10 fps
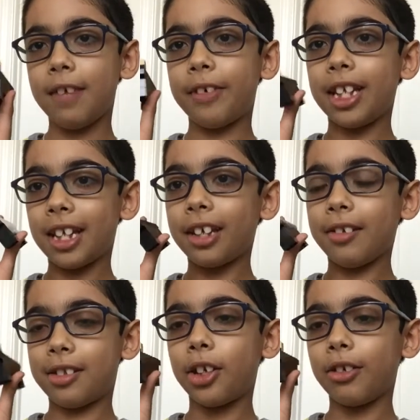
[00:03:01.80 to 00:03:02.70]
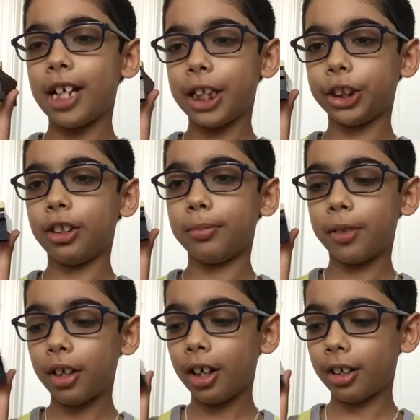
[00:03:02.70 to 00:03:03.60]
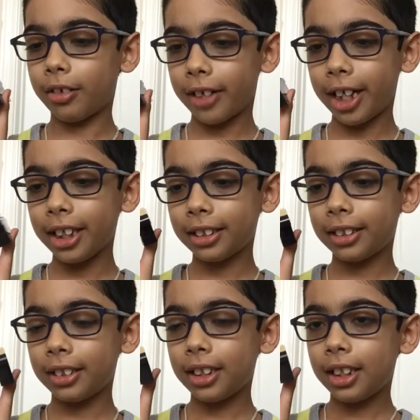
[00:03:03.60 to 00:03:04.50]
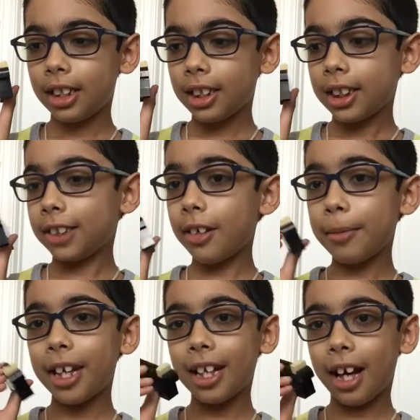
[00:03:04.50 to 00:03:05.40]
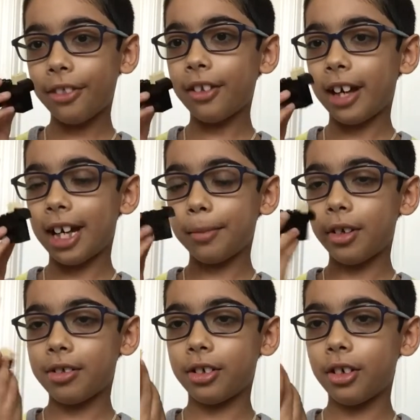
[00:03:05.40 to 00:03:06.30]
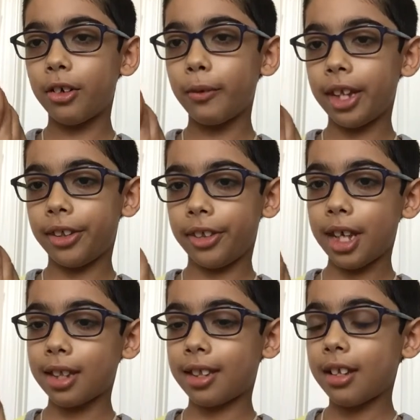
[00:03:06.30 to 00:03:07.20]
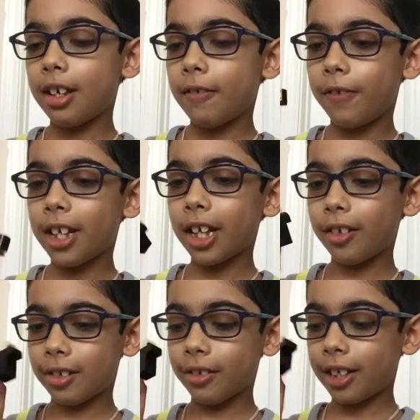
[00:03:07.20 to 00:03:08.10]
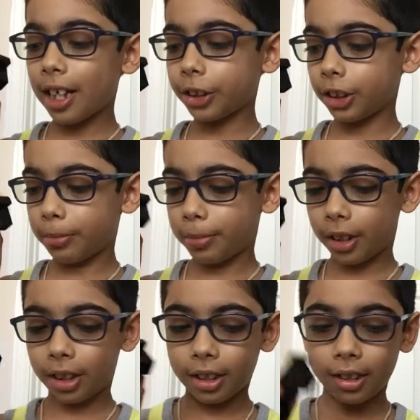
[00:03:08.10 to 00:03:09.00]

live in Yellowstone National Park, right? So I made other animals to go with this for Yellowstone National Park.